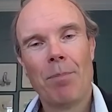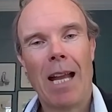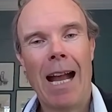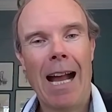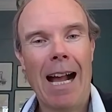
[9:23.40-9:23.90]

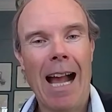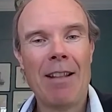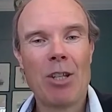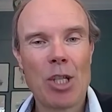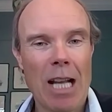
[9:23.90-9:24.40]

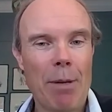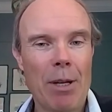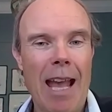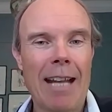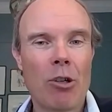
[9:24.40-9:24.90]
And some of
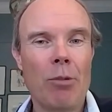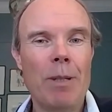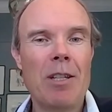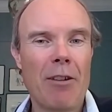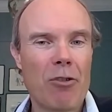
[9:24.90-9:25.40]
that could be
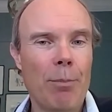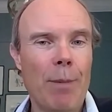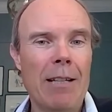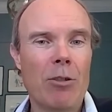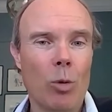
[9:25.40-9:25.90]

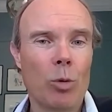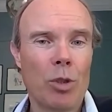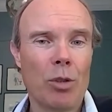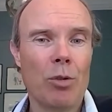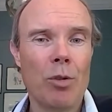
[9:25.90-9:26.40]
detrimental
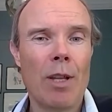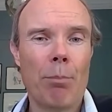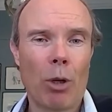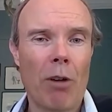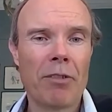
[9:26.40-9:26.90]
to the
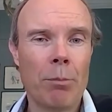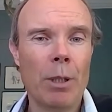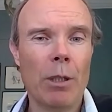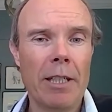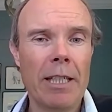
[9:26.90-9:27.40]

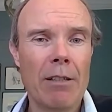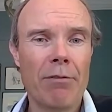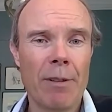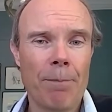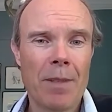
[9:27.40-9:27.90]
profitability of
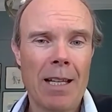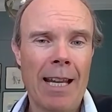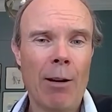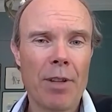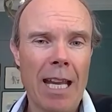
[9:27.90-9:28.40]

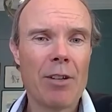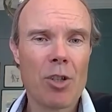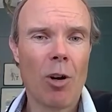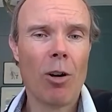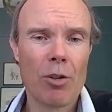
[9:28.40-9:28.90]
healthcare
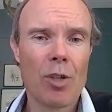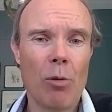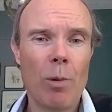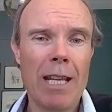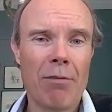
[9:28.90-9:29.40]
stocks. So
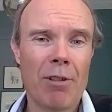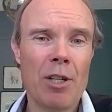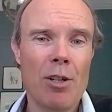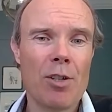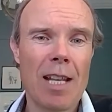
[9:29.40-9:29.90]
we have
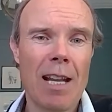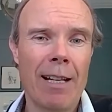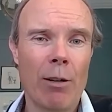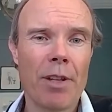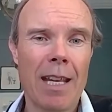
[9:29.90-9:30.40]
reduced our
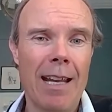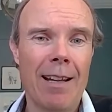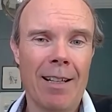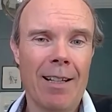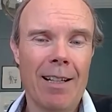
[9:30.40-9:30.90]
healthcare